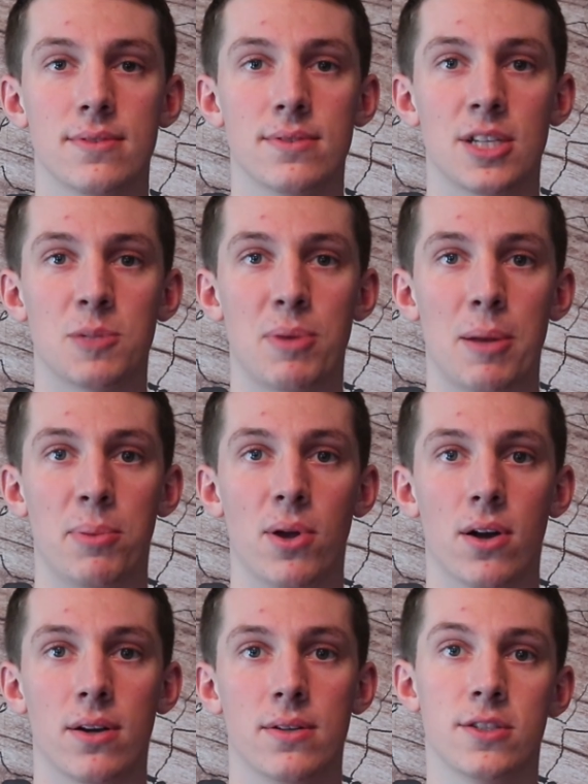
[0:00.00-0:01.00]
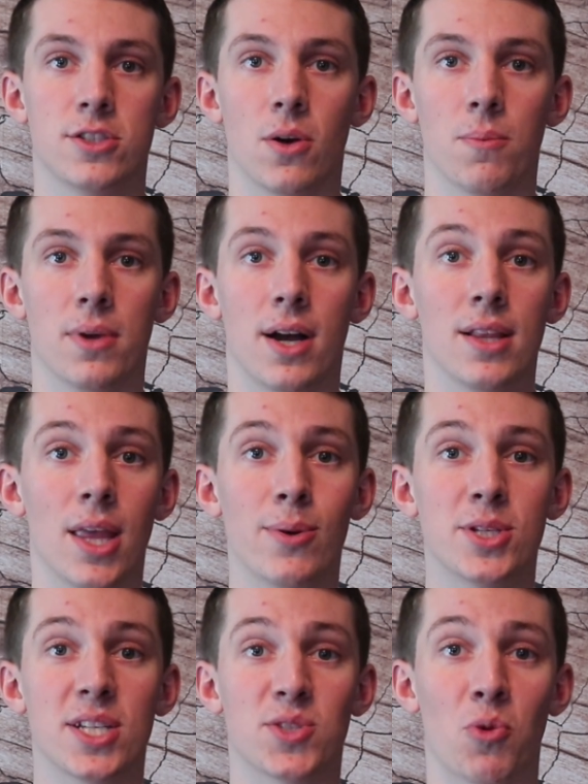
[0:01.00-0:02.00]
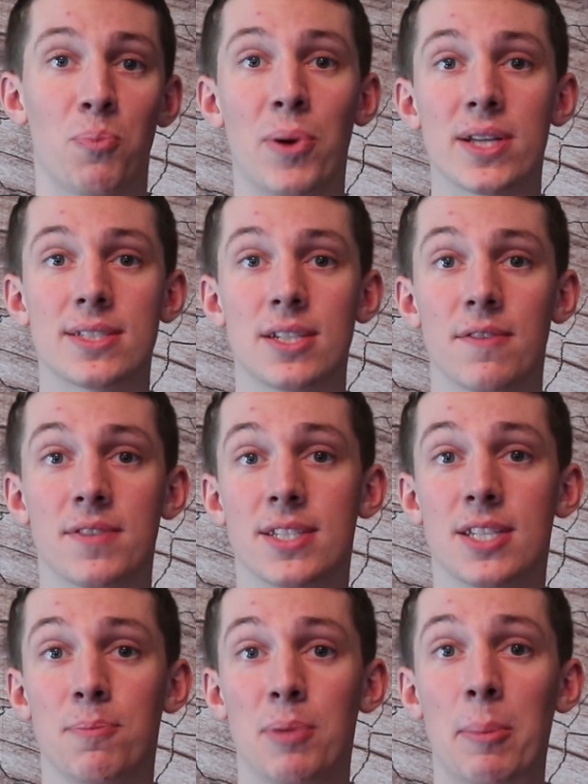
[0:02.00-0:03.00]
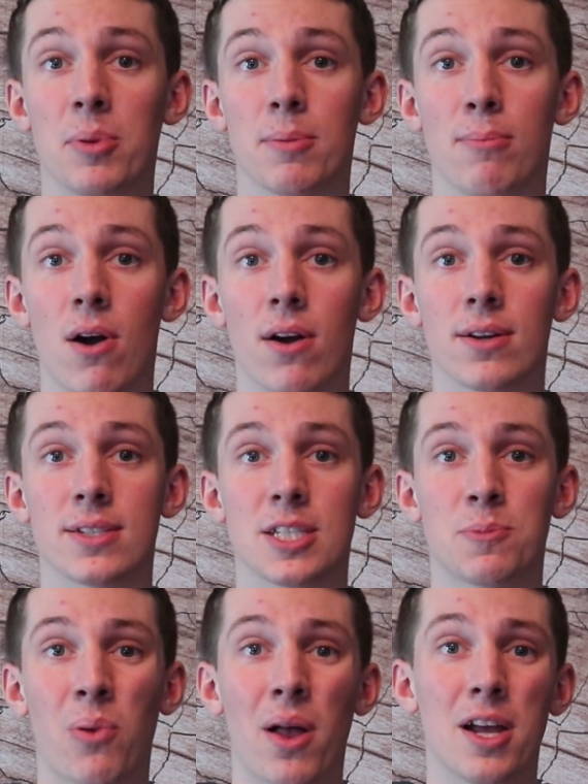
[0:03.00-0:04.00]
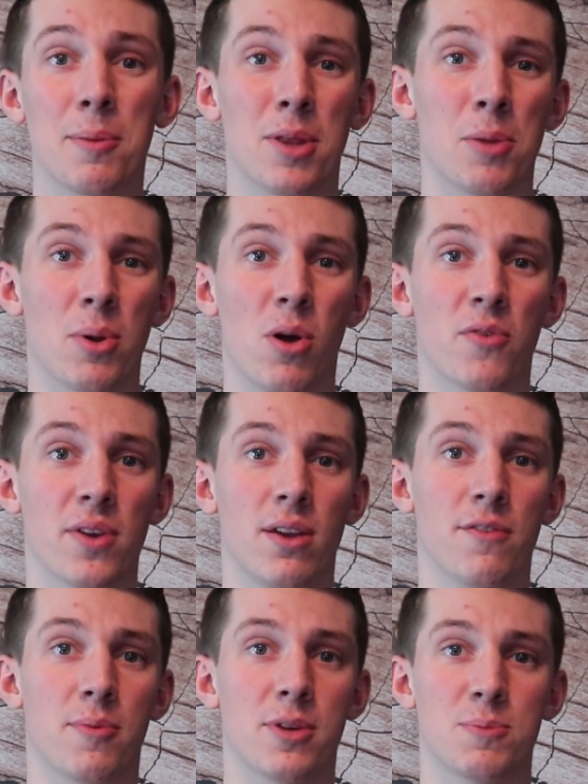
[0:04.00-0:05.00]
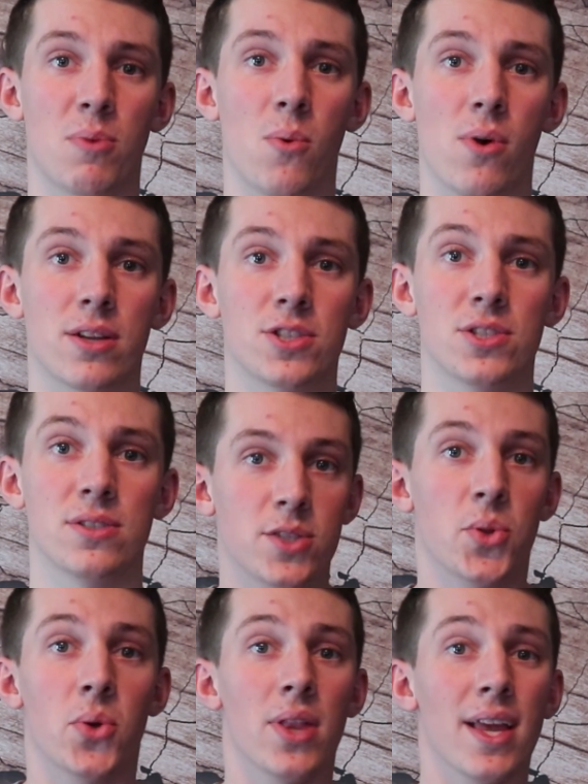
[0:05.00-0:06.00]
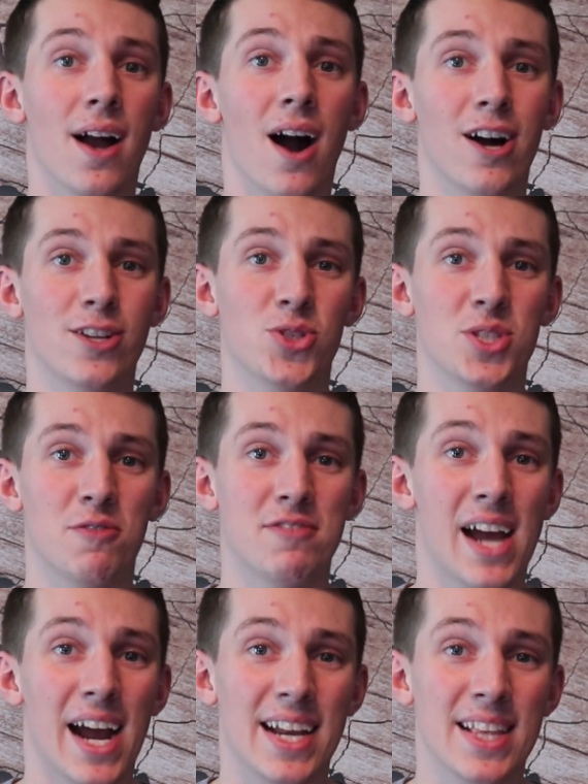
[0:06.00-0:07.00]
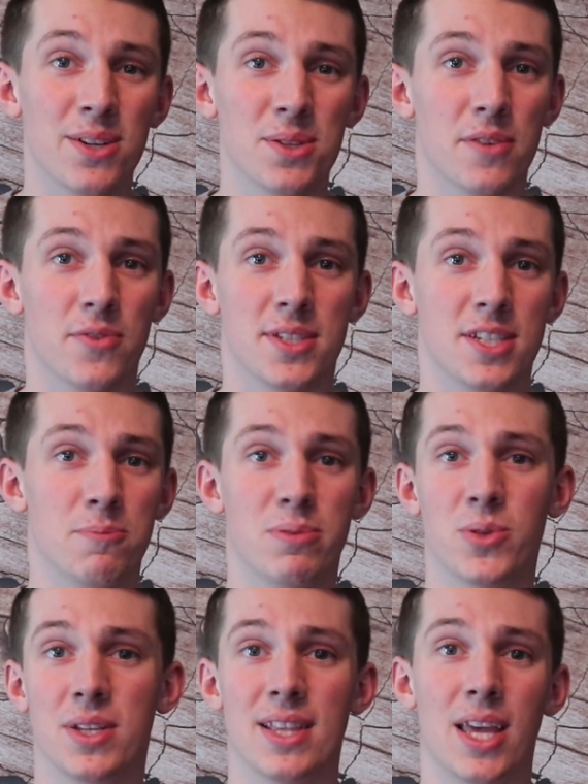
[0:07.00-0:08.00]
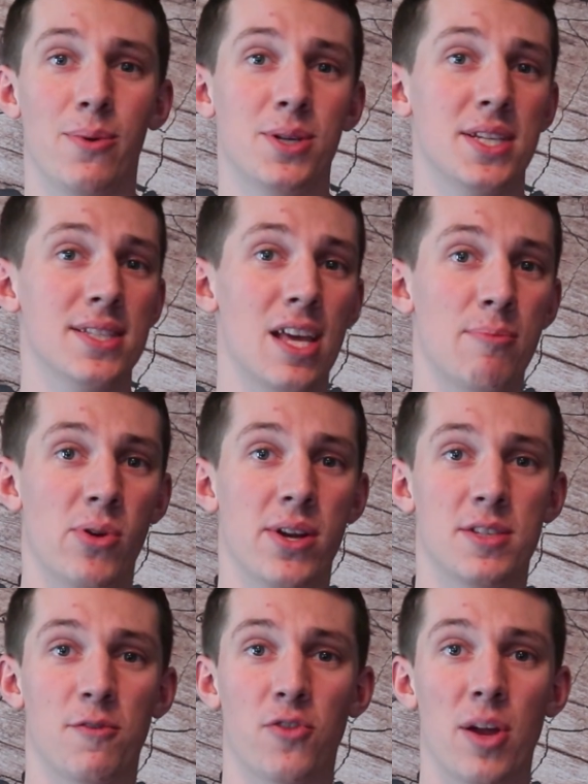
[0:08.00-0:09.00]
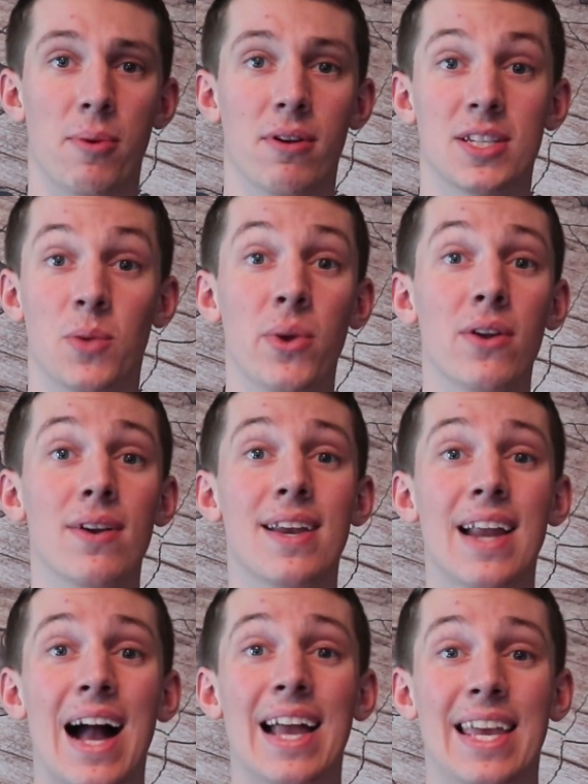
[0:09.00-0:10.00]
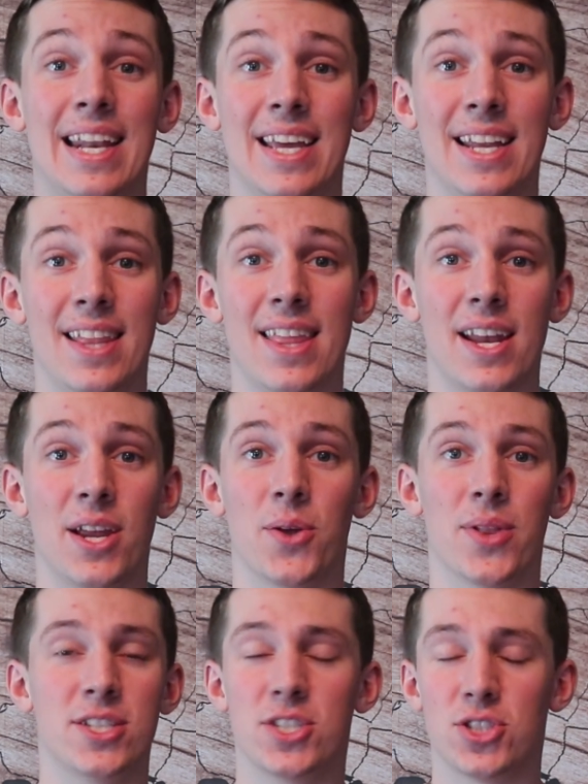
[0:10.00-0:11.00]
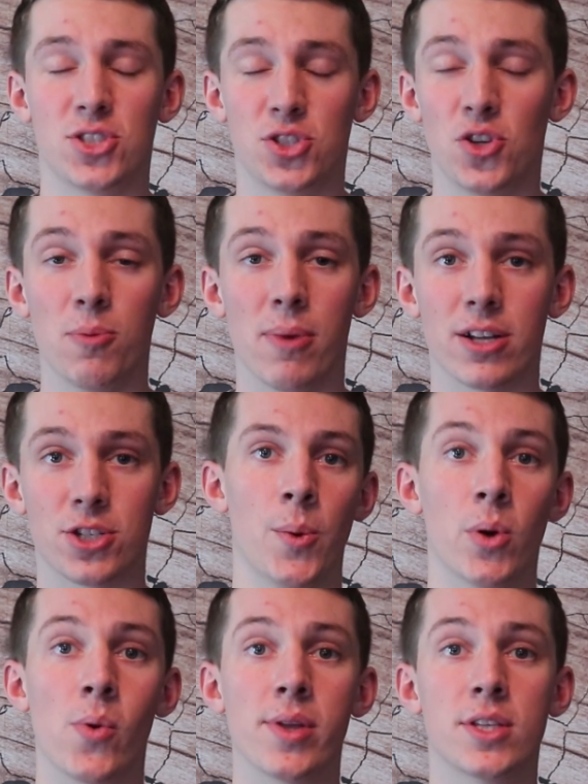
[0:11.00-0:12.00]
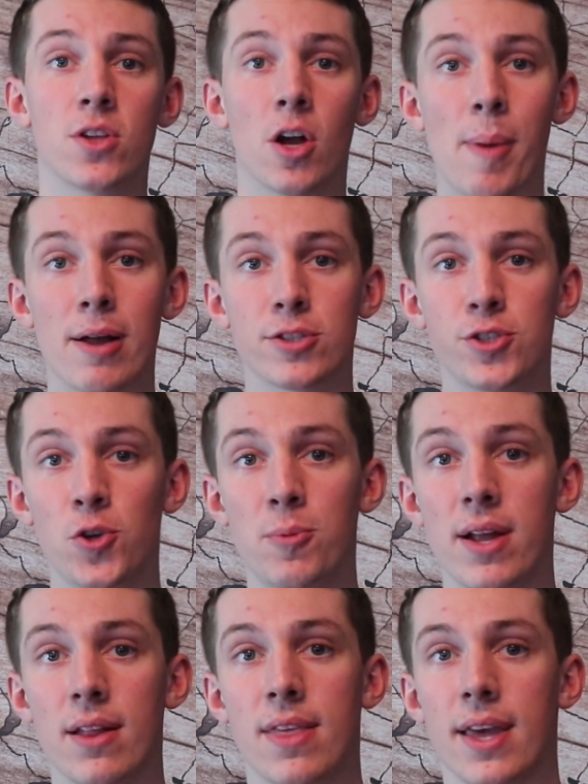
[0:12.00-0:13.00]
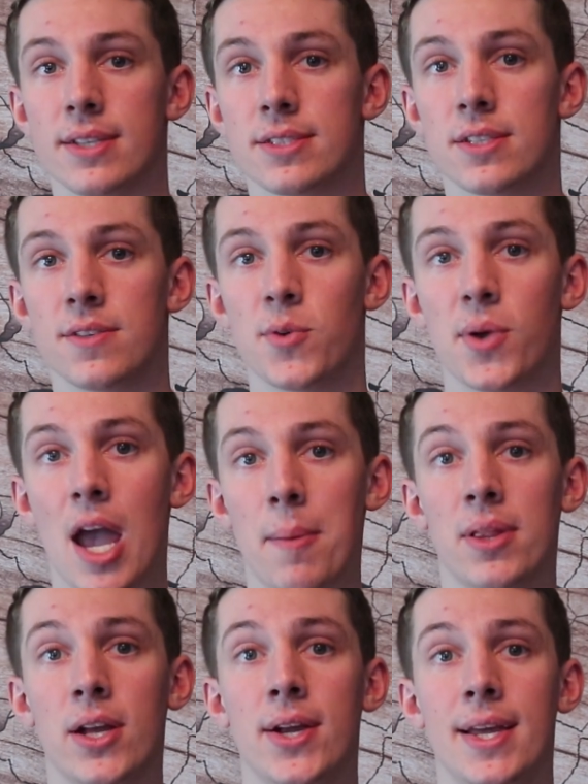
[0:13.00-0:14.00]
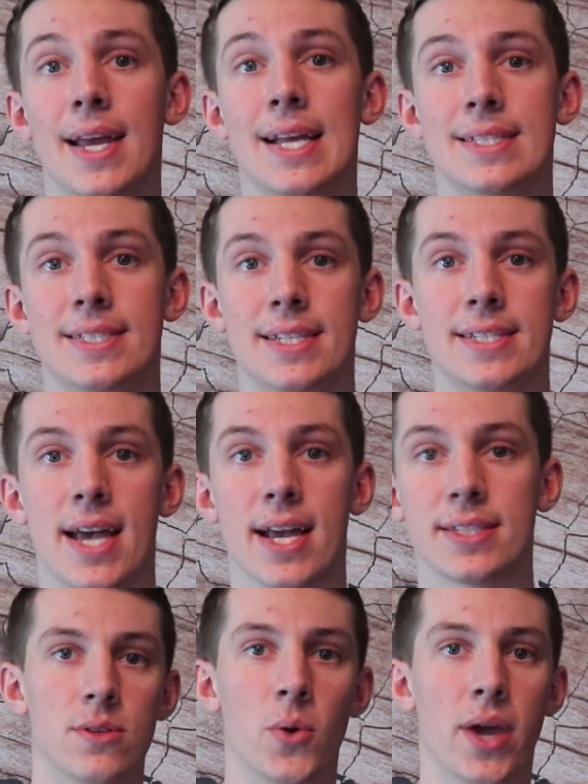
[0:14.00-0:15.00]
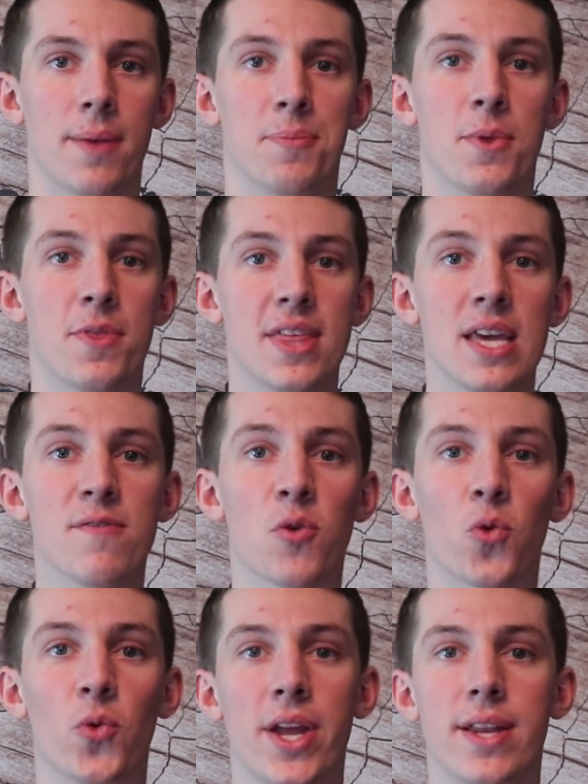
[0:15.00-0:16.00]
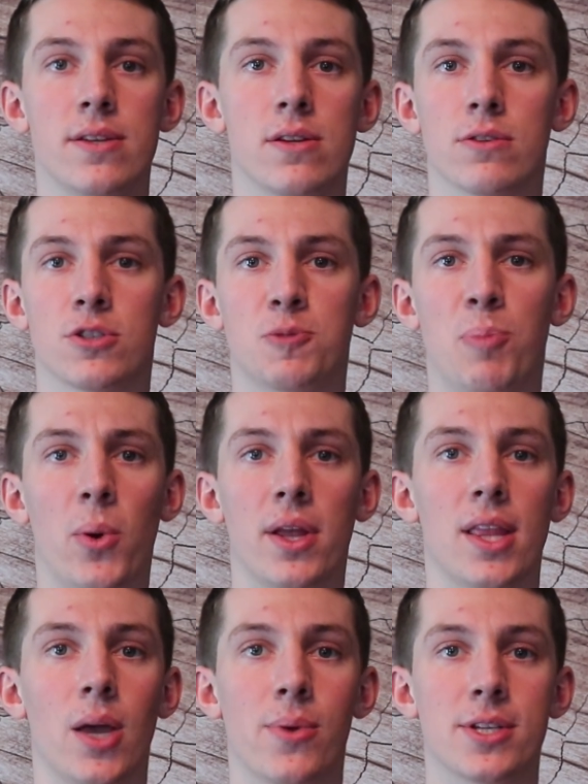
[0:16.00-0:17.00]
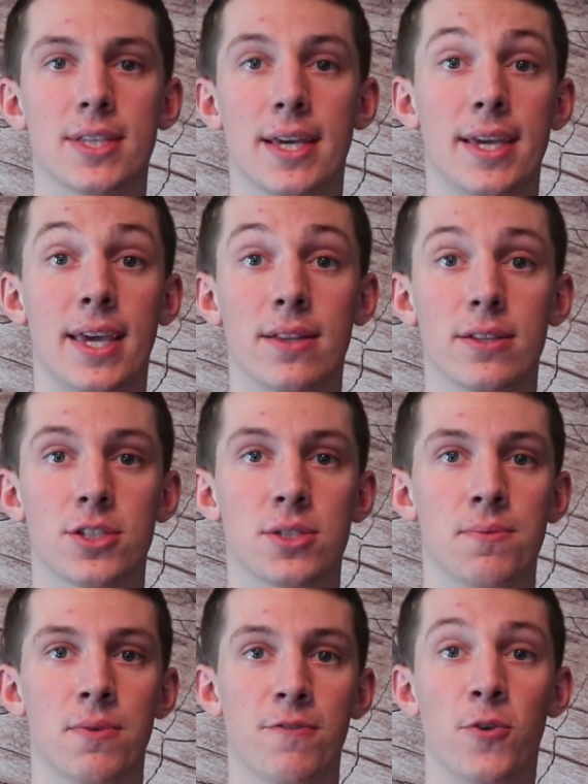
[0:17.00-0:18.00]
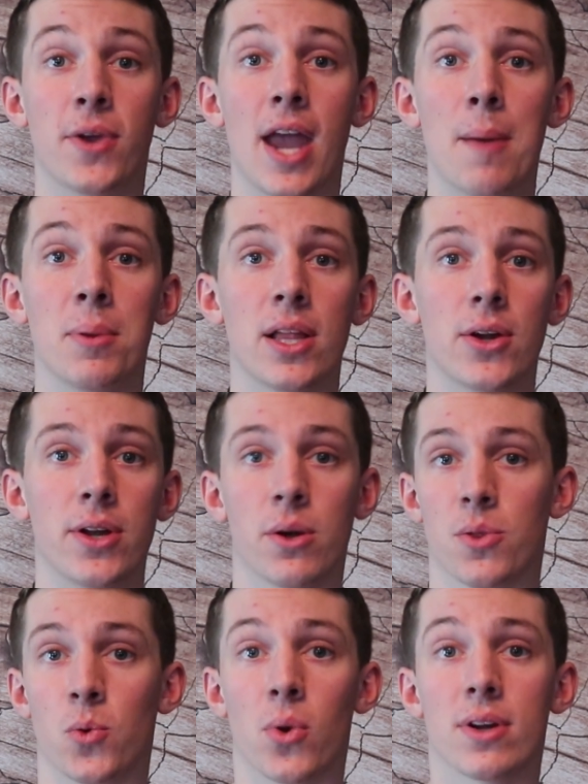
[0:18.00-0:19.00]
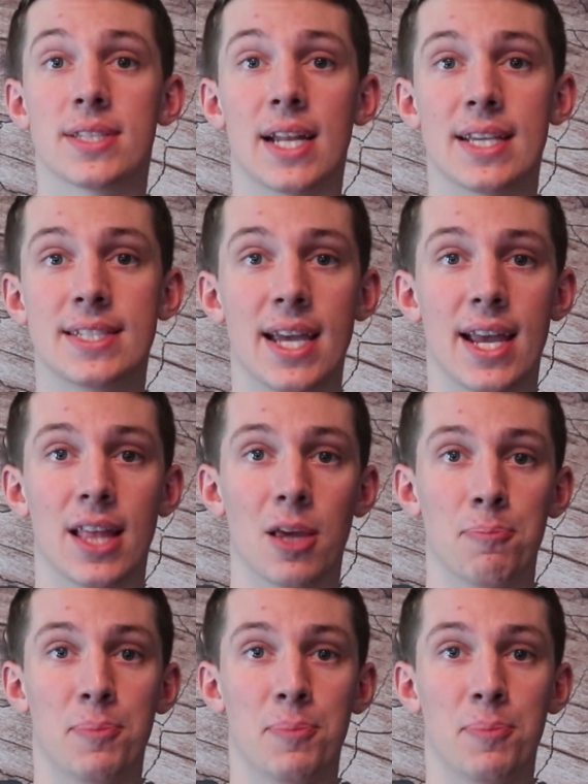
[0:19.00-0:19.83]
That's bad PR. So, a language that's robust enough to send people to Mars is probably going to be a little bit overkill for my smartwatch. So there are like hundreds of tiny little differences between languages, libraries, and frameworks, and we are not getting into that here. That's just too much. We're going to talk about two main things: vocabulary and syntax. Okay, think of a written or spoken language like English. Vocabulary are the words that I say, like